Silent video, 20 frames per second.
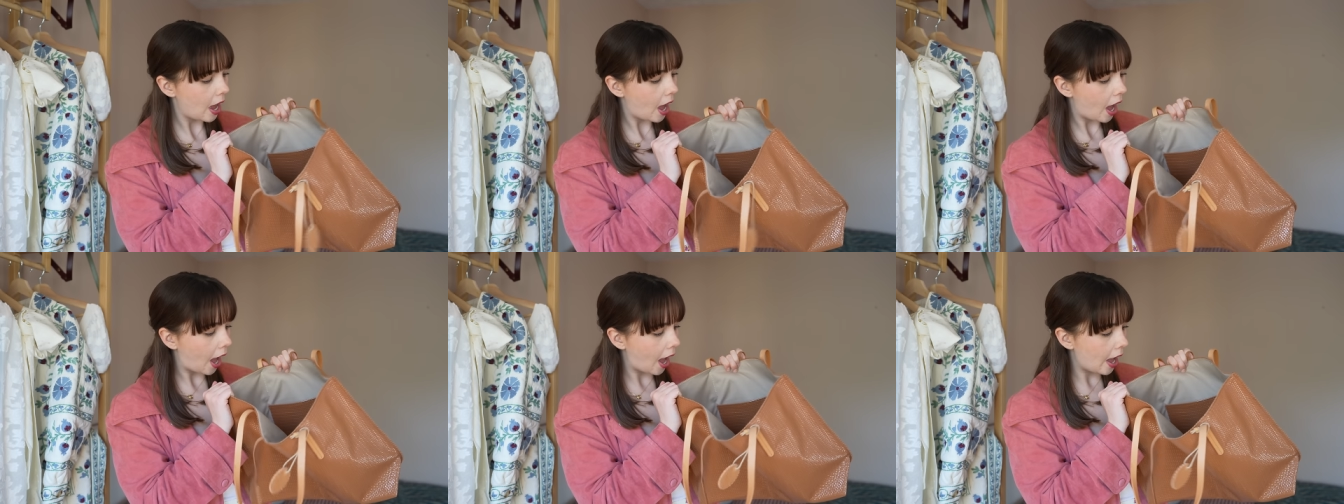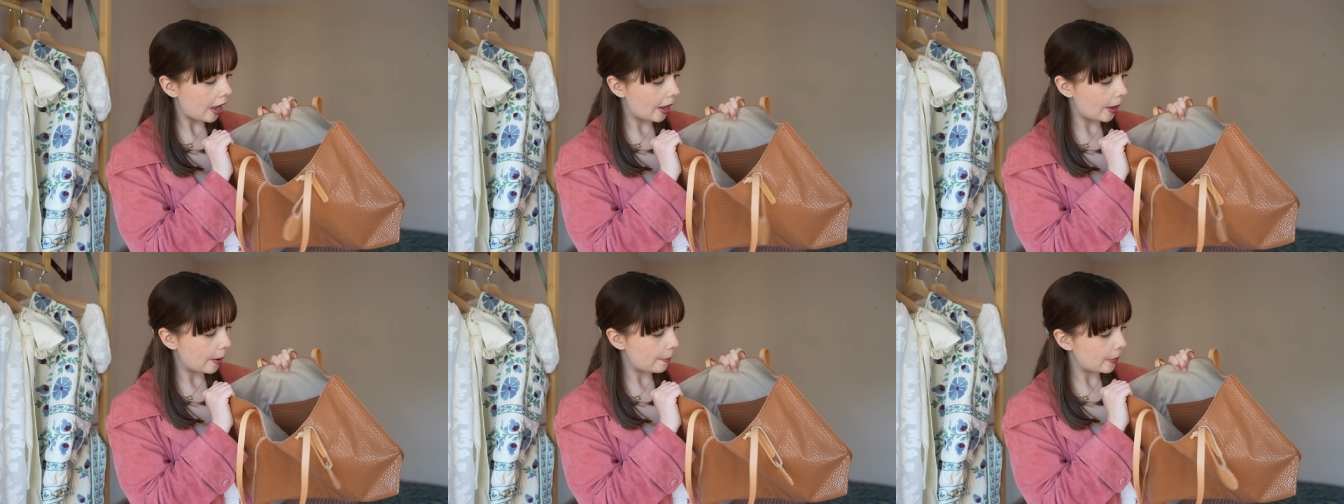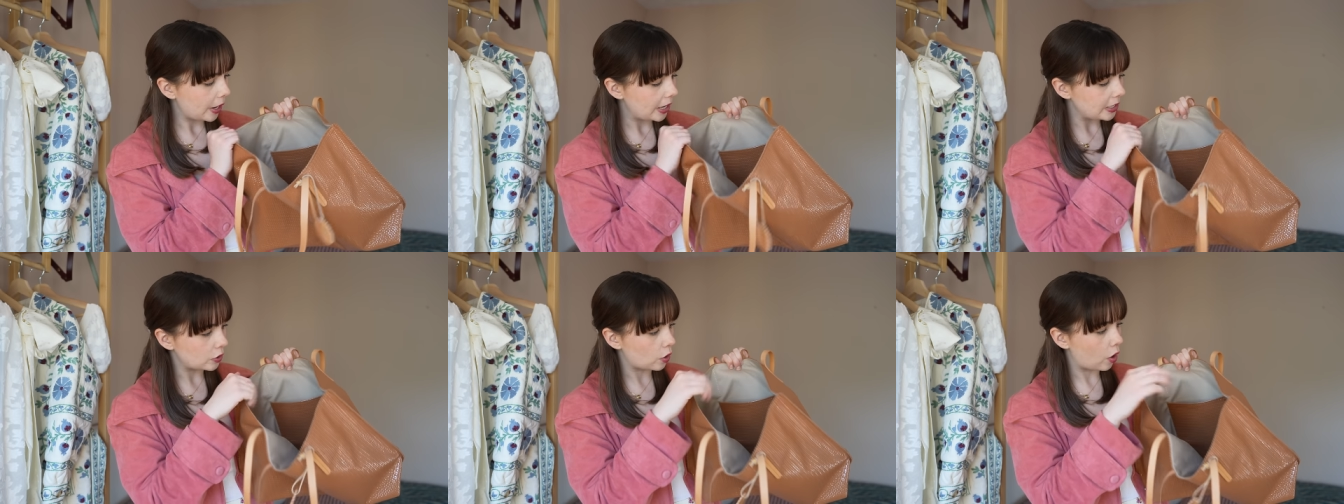Um,
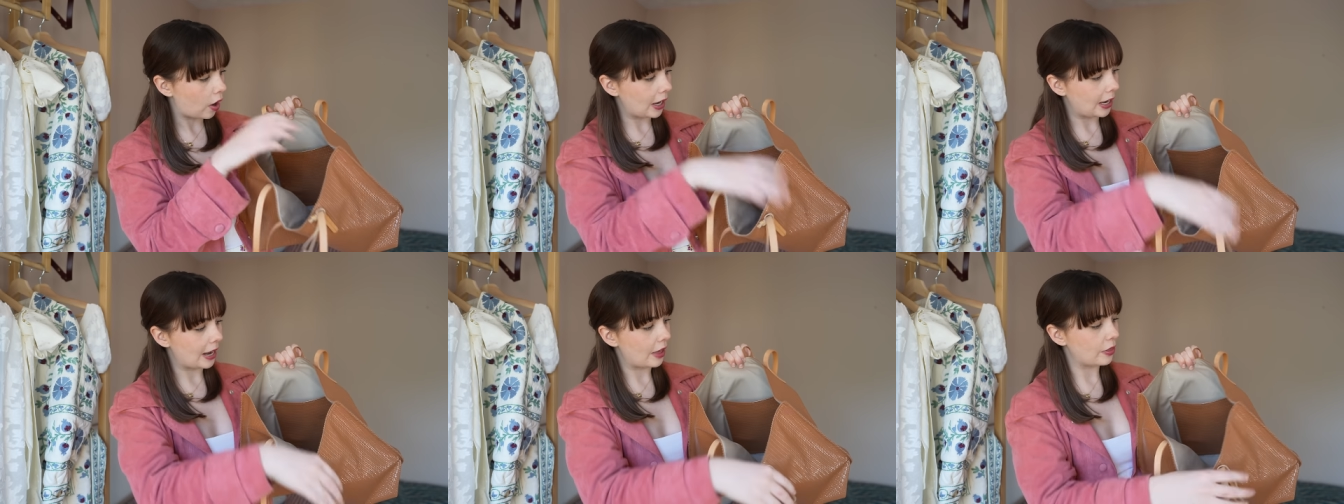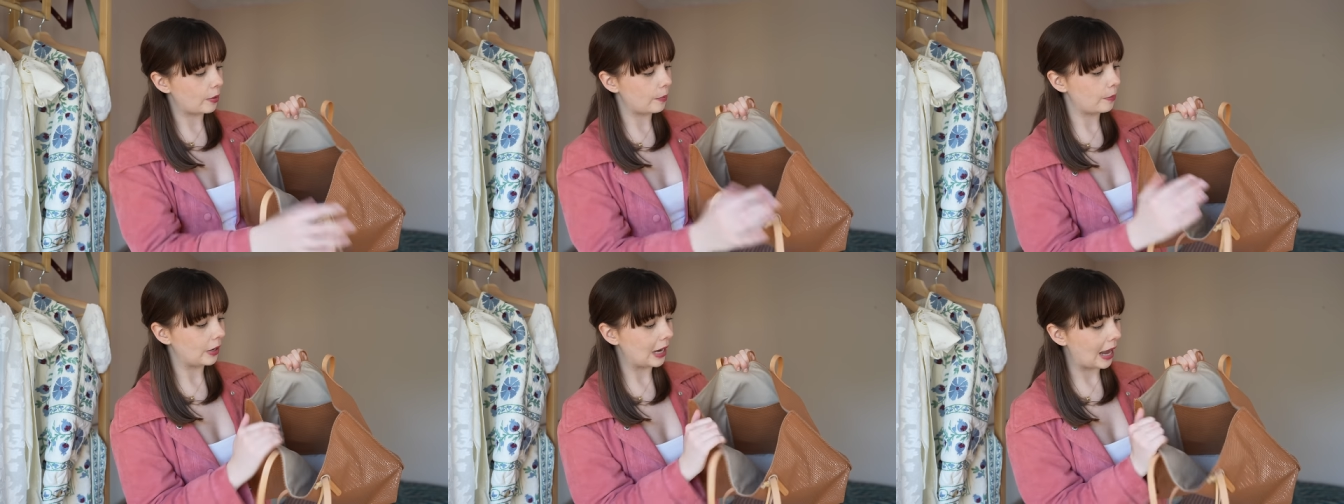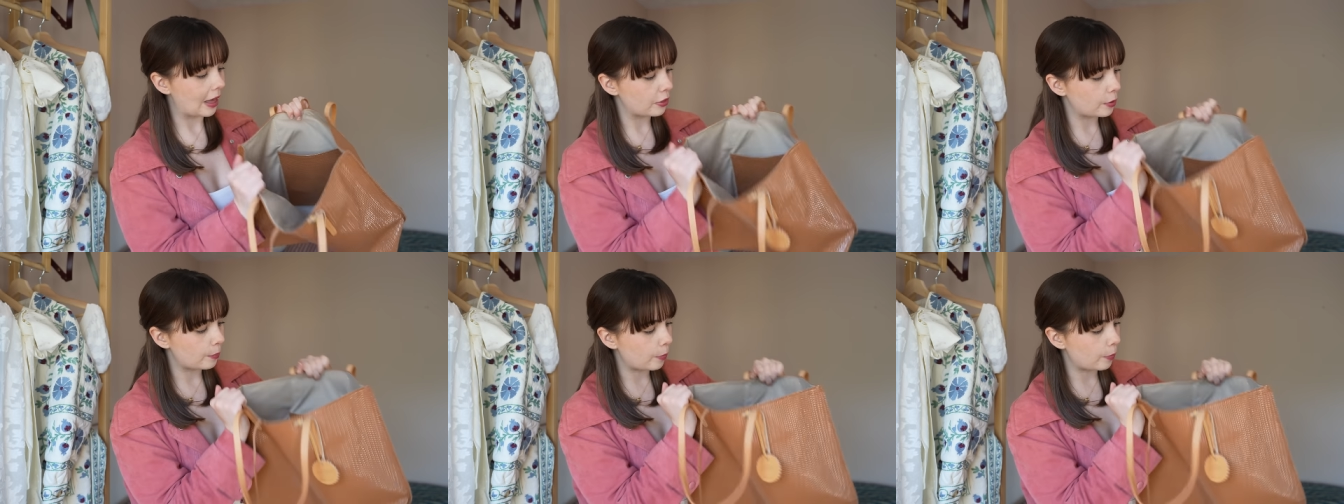it's got a leather, leather